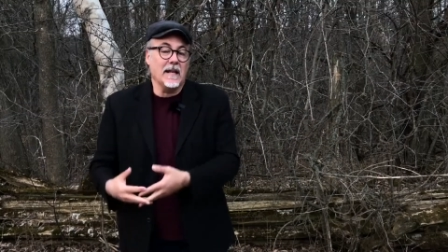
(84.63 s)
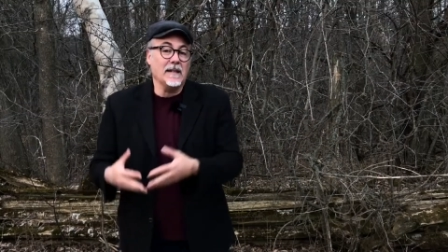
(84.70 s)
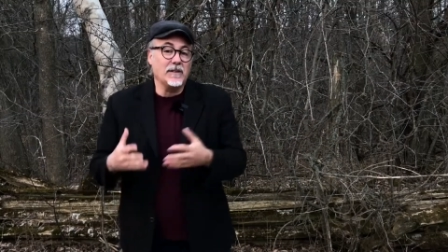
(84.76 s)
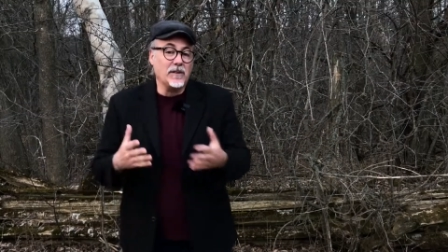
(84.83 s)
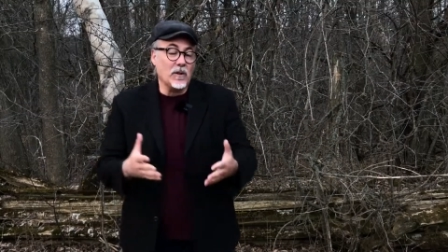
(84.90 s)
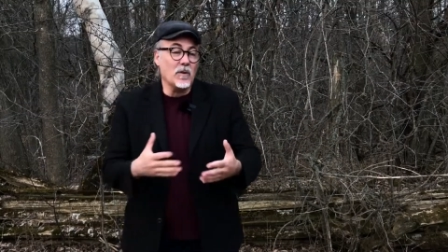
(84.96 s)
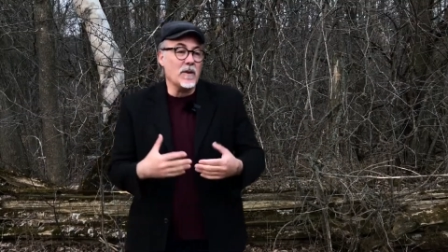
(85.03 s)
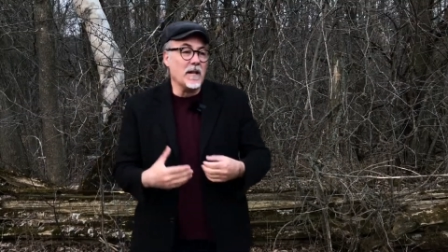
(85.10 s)
And
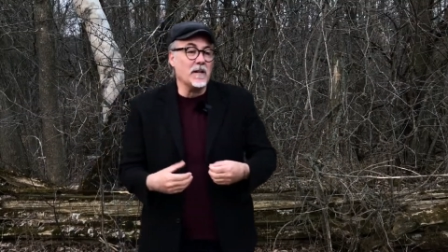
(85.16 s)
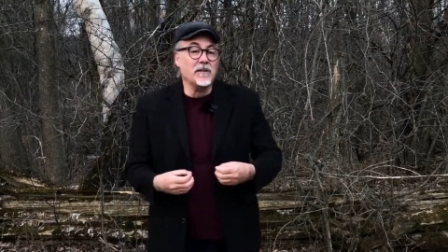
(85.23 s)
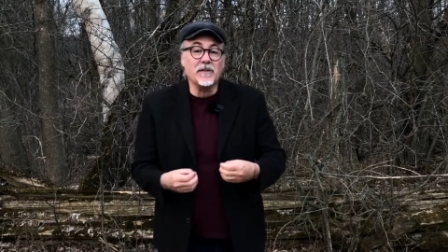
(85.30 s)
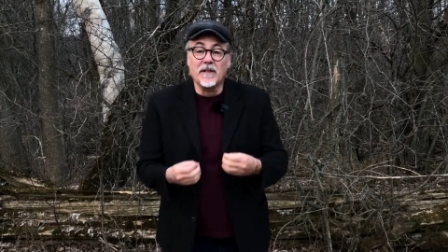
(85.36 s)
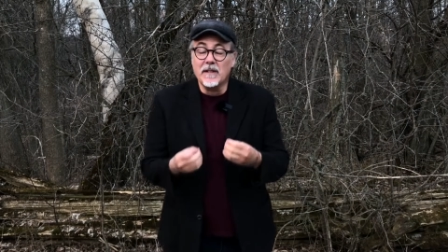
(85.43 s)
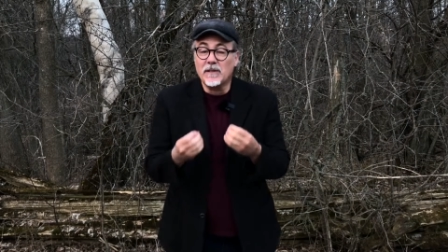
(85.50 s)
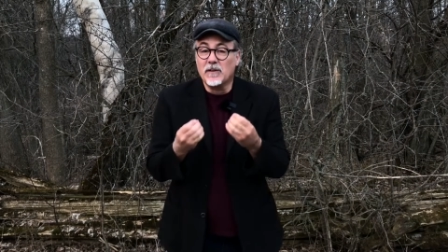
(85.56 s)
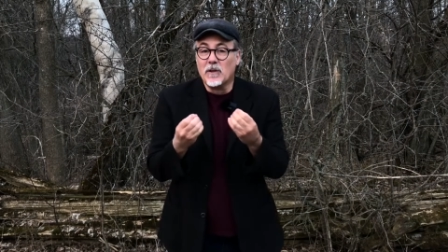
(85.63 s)
so
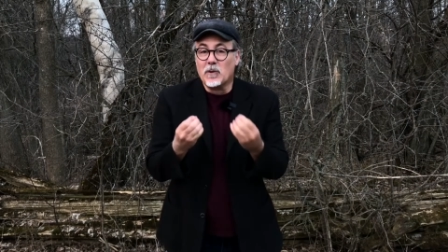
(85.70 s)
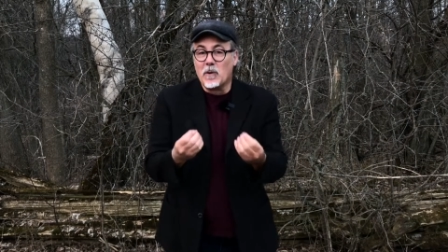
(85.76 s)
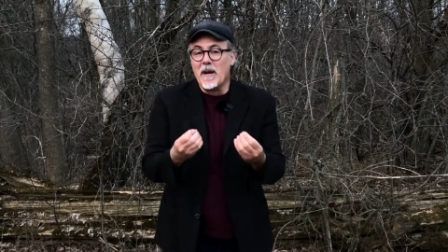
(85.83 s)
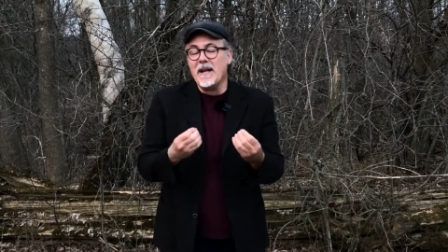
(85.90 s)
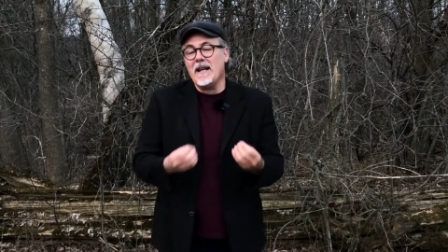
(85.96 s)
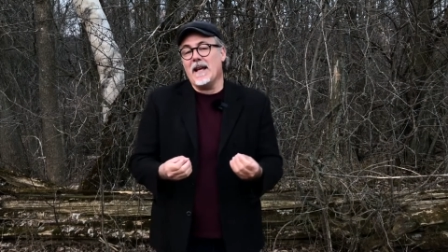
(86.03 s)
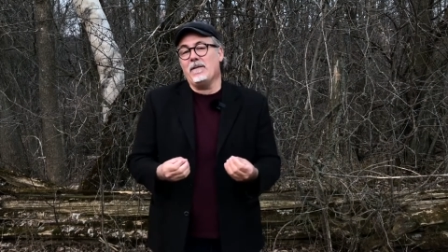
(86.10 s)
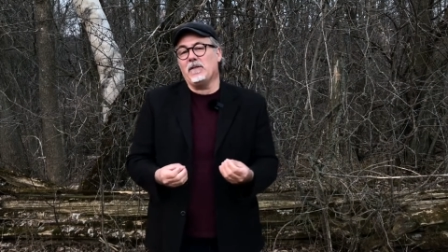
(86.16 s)
there's this
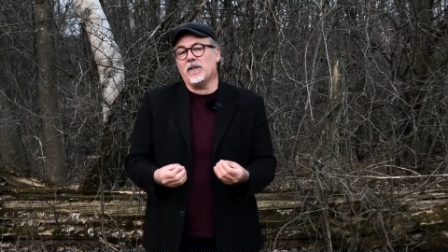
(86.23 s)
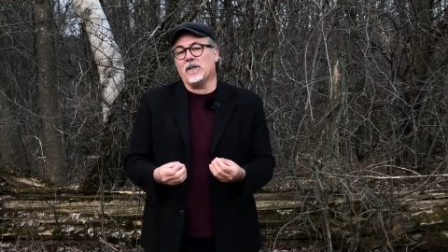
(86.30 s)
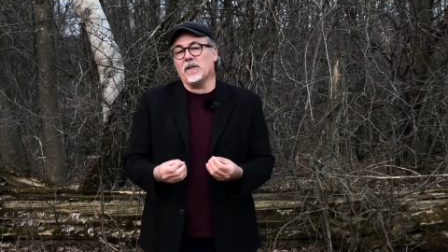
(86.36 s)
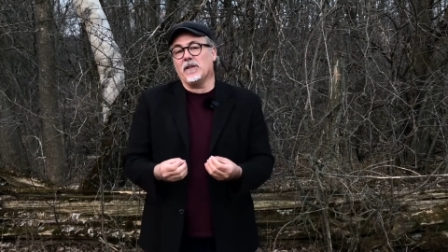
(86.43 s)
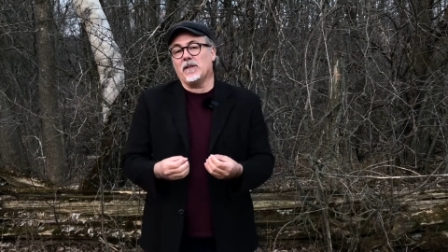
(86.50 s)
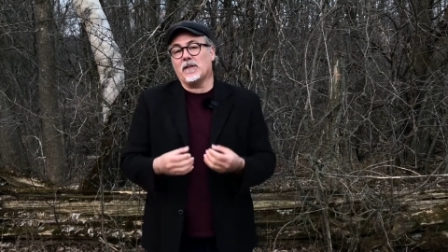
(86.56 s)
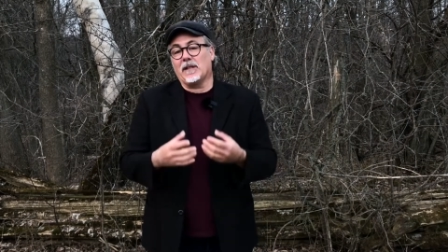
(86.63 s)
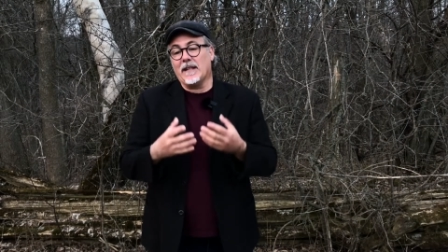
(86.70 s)
great
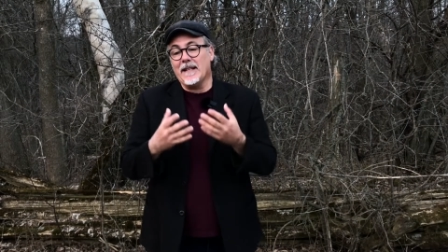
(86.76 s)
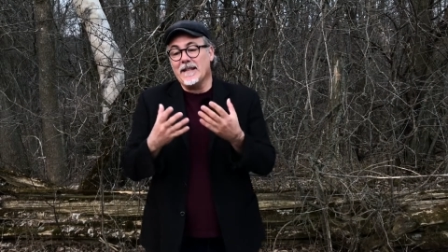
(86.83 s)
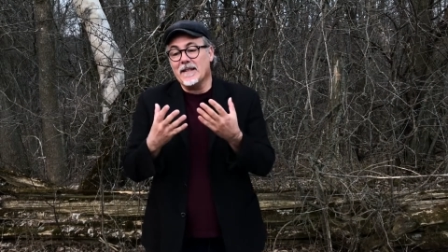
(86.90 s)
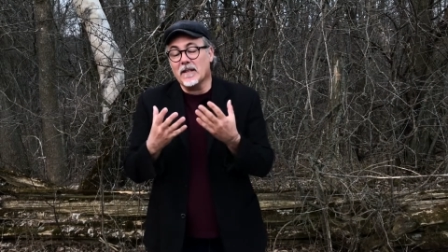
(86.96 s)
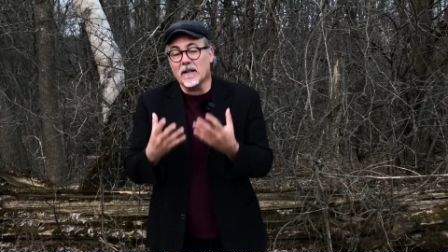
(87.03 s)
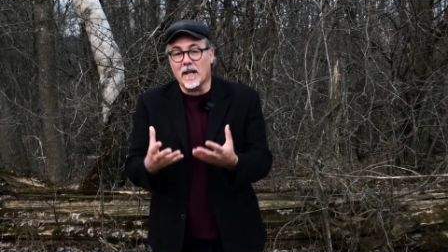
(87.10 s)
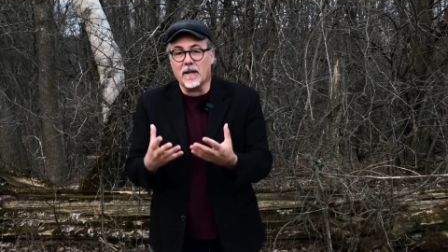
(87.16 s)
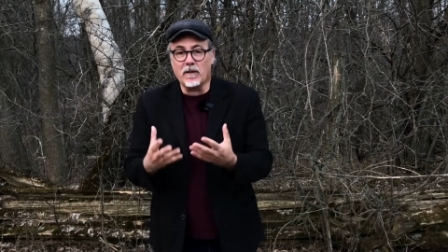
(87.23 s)
emphasis in
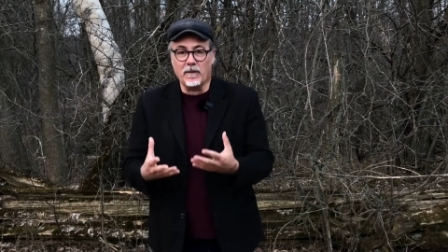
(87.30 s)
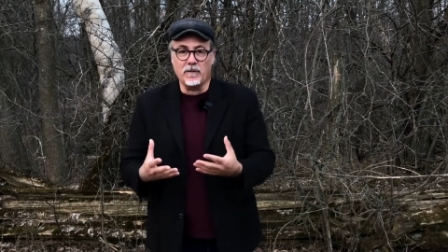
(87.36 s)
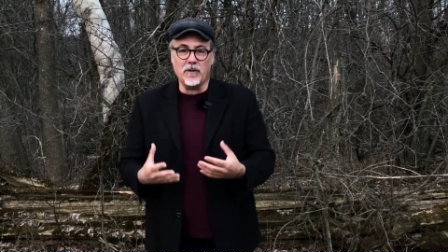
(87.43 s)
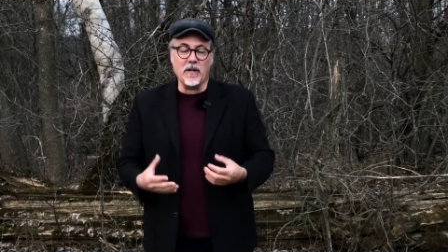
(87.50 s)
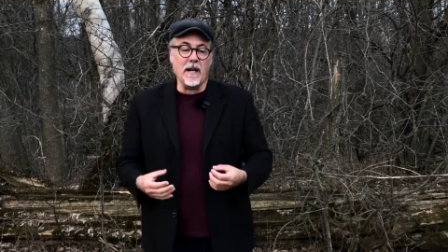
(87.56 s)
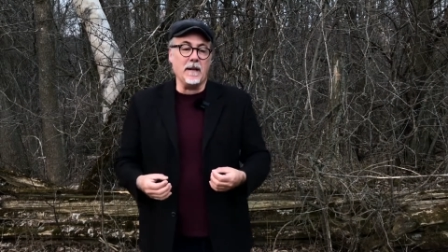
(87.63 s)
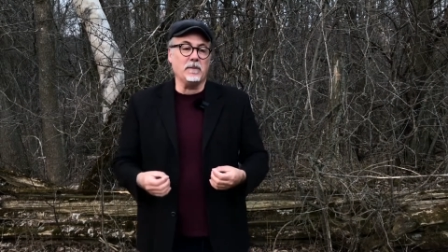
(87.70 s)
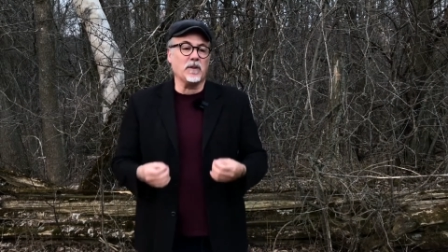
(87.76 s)
the the letter of
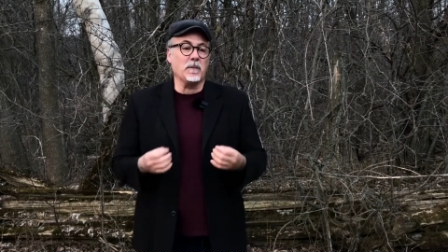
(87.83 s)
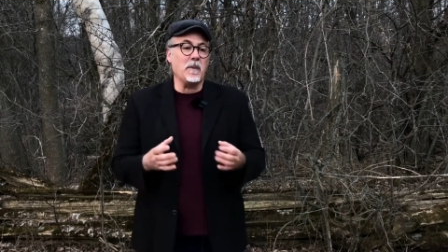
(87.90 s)
James